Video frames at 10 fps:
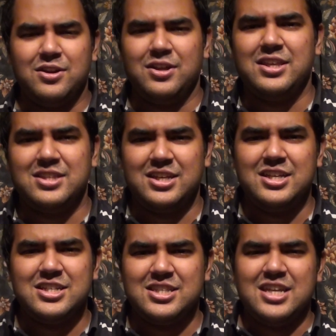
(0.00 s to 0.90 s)
You know,
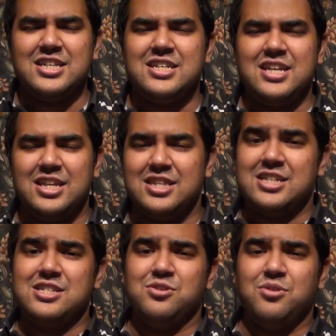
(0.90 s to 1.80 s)
he just thinks it, and he
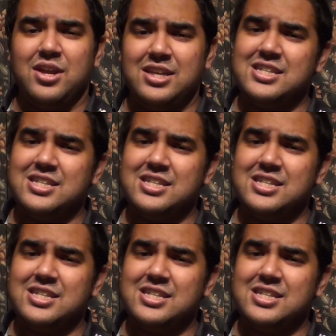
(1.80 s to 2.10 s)
thinks it's all right.